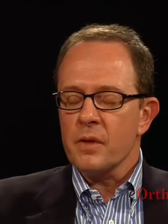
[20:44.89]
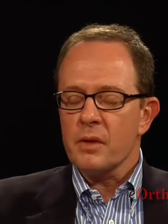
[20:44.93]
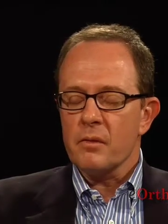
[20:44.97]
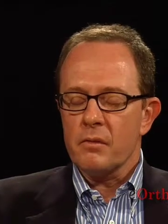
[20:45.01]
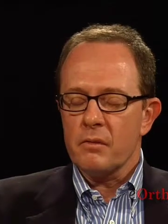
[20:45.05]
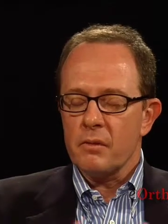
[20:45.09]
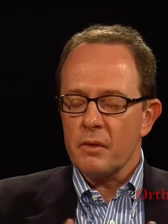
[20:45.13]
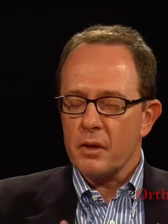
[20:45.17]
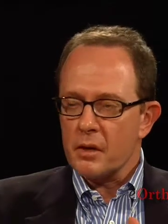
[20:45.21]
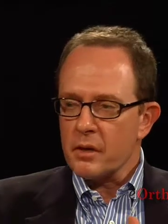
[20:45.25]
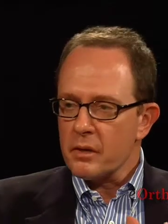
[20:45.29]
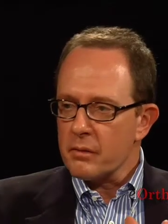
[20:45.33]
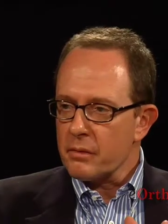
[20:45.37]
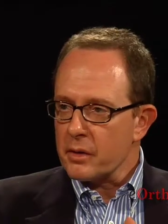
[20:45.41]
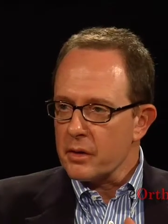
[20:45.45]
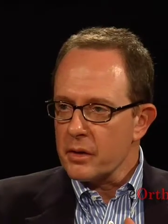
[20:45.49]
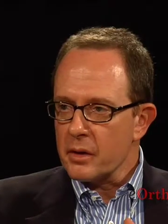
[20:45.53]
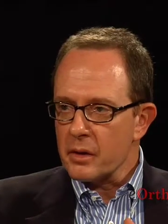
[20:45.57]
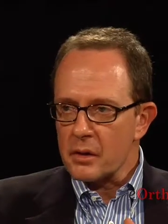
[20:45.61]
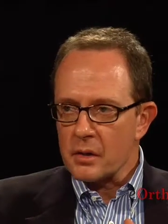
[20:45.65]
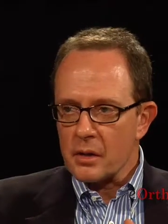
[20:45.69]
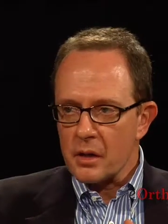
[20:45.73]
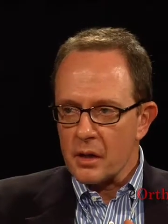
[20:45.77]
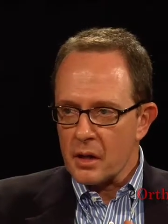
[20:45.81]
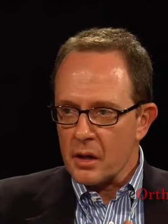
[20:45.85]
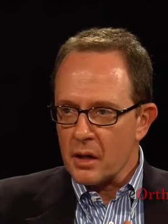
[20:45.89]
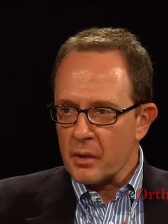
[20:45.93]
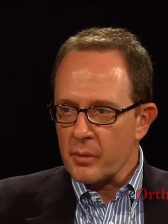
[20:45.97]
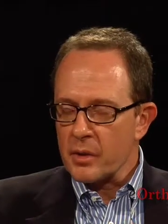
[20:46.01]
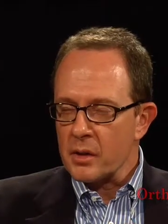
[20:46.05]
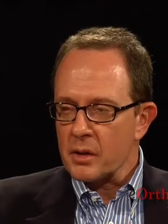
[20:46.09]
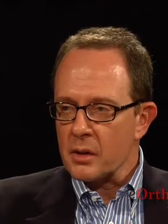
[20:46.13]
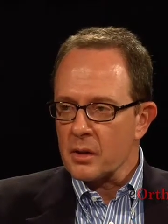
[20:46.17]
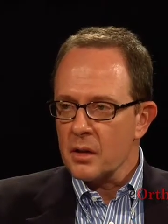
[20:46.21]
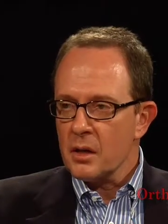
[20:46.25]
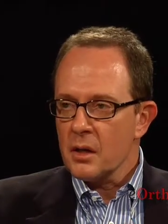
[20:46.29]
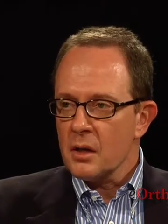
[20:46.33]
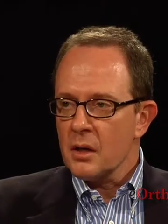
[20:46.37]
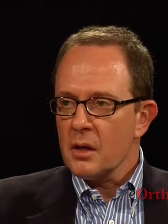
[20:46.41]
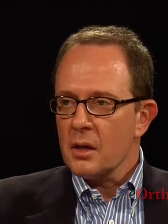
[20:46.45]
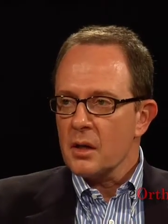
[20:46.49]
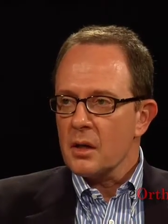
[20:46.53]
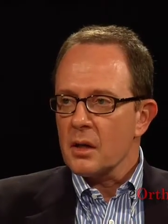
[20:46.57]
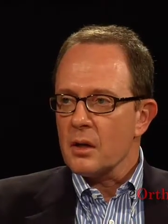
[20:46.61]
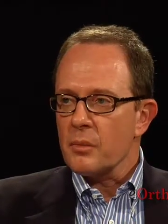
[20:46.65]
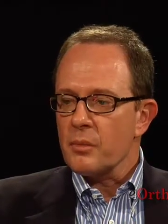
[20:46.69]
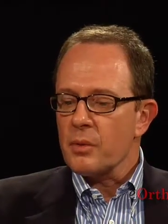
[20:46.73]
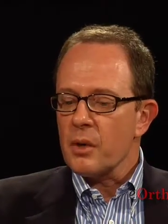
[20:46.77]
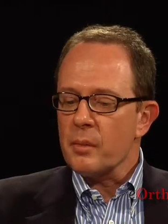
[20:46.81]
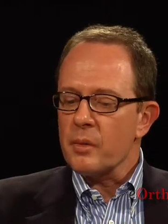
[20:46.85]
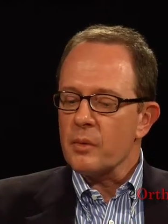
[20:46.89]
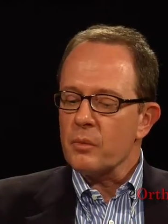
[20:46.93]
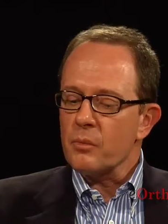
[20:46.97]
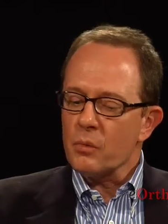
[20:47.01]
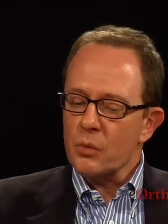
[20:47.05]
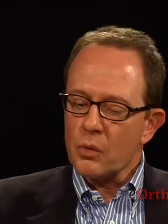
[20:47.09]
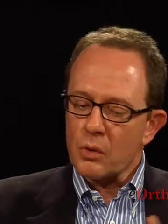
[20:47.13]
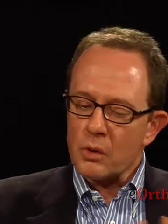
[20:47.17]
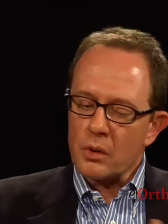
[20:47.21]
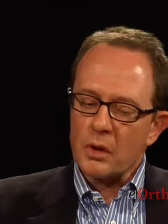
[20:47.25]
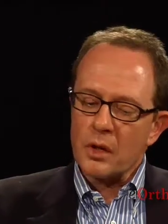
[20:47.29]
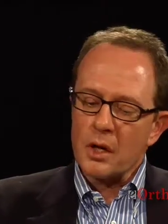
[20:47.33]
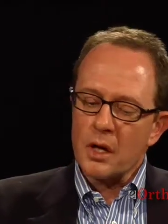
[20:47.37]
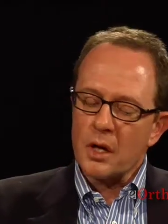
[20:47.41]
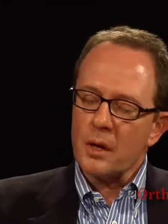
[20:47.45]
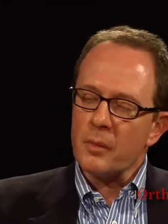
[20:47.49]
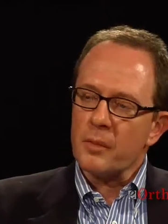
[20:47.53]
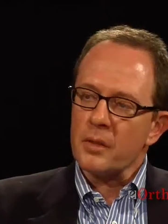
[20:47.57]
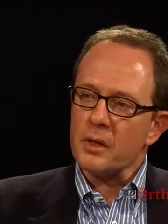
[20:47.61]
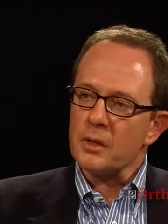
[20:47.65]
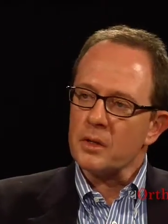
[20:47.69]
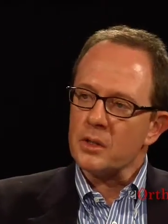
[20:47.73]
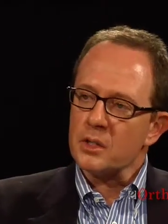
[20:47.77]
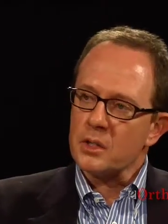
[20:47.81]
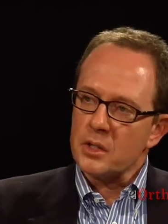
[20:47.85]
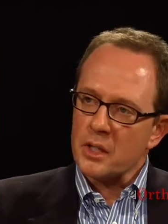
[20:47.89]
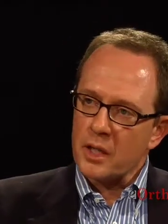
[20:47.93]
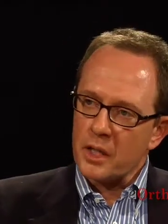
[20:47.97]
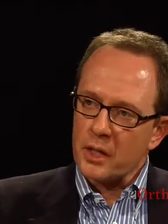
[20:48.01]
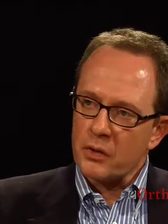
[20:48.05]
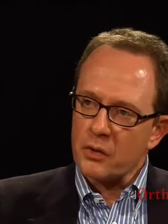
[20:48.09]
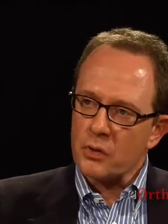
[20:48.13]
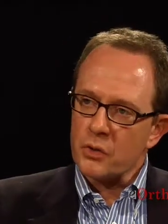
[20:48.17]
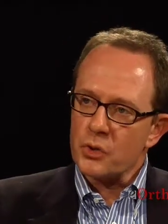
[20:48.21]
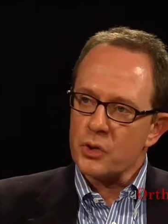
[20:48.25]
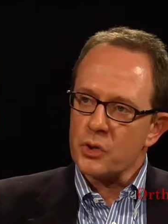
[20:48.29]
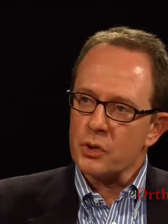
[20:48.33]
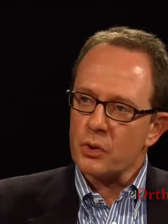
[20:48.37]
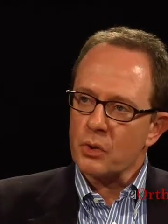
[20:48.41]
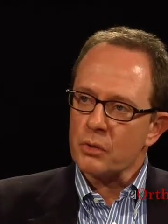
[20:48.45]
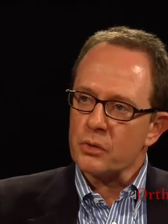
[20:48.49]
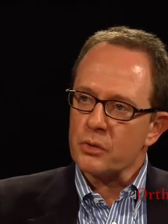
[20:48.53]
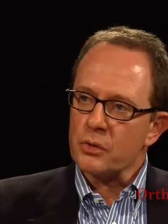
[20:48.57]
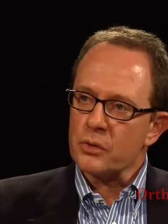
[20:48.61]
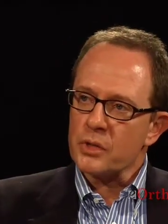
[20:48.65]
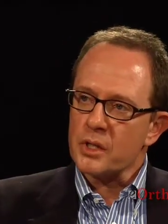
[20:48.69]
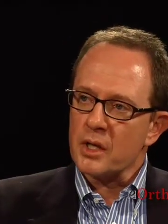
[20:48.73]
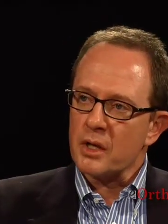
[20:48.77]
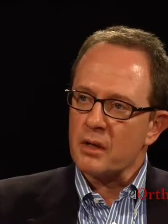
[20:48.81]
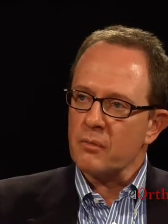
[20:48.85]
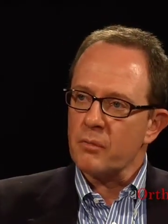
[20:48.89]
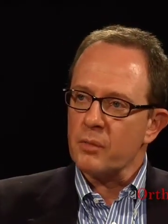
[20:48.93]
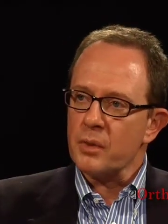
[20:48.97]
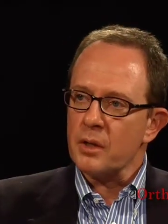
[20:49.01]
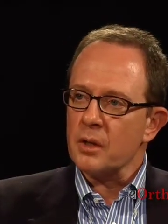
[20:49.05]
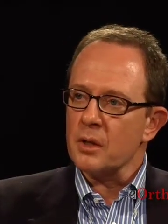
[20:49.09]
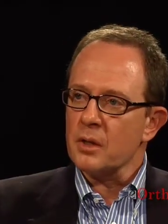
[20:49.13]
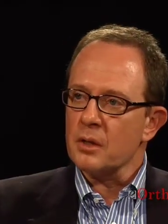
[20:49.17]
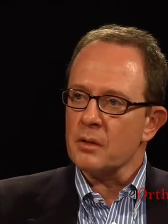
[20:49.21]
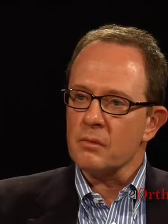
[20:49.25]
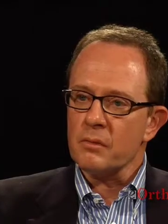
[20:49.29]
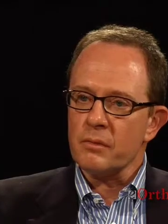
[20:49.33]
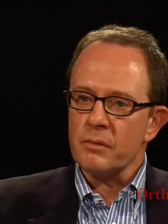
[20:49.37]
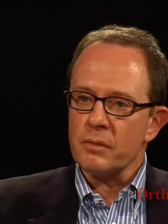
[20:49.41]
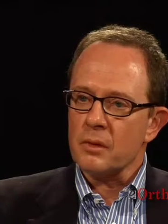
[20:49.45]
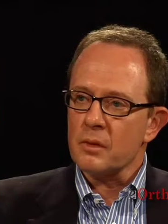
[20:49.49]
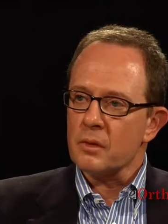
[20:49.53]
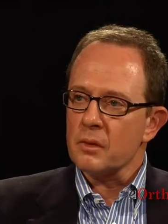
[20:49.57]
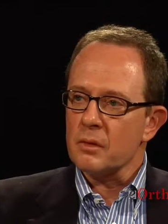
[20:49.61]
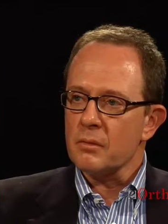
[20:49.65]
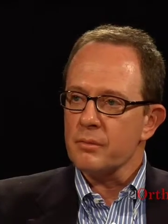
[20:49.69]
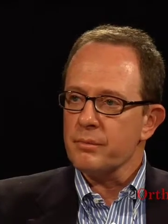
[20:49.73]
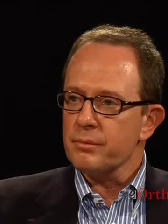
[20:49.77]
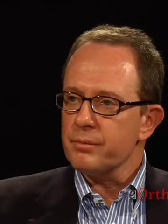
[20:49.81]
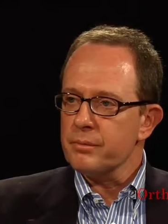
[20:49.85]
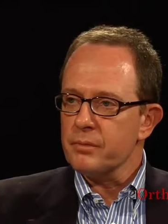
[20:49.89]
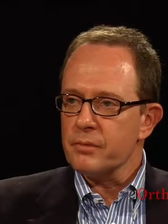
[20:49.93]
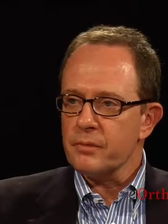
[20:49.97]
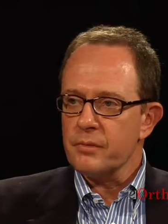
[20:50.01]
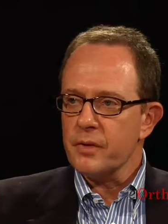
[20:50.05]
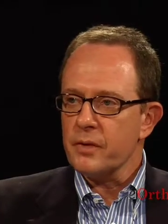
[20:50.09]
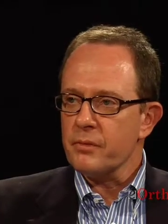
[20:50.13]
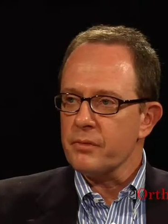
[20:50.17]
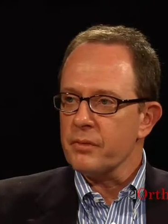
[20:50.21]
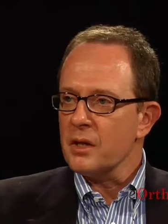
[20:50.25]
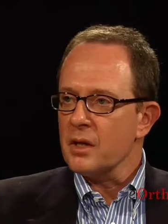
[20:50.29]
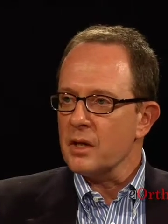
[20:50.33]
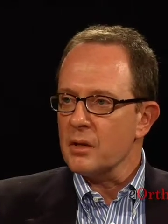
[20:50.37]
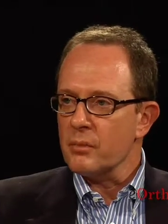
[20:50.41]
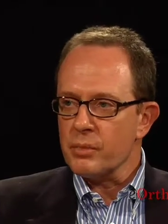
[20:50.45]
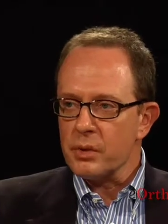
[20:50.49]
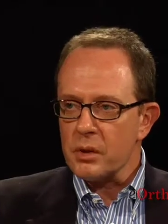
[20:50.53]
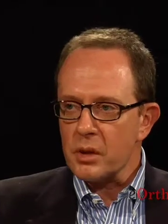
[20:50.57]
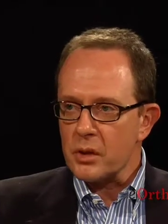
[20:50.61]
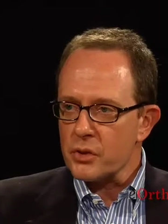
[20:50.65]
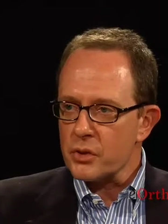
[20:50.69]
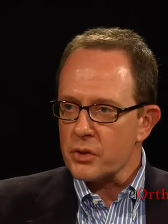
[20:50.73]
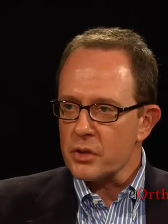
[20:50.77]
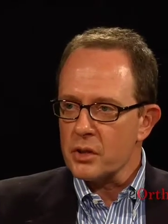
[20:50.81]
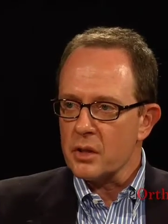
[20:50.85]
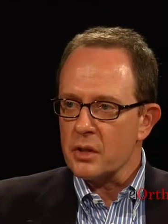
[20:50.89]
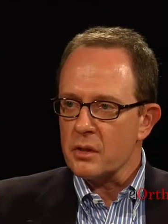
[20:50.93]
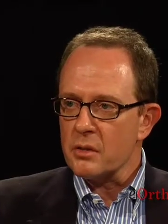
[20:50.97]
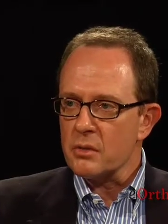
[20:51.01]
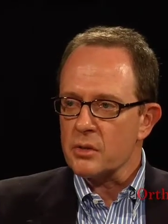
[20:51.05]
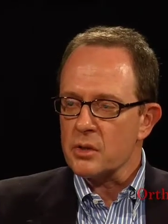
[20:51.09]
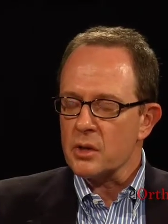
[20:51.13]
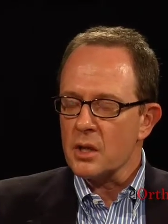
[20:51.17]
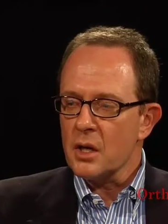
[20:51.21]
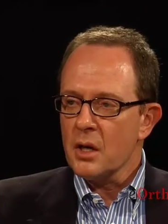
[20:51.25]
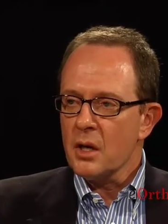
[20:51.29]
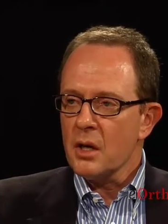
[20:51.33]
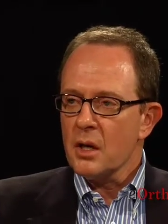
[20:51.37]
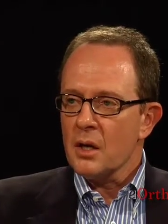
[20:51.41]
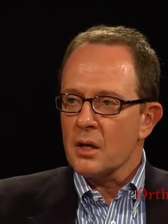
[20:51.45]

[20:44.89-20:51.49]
Very, very uncommon uh, probably more common in standard shoulders that have been in for 15 plus years,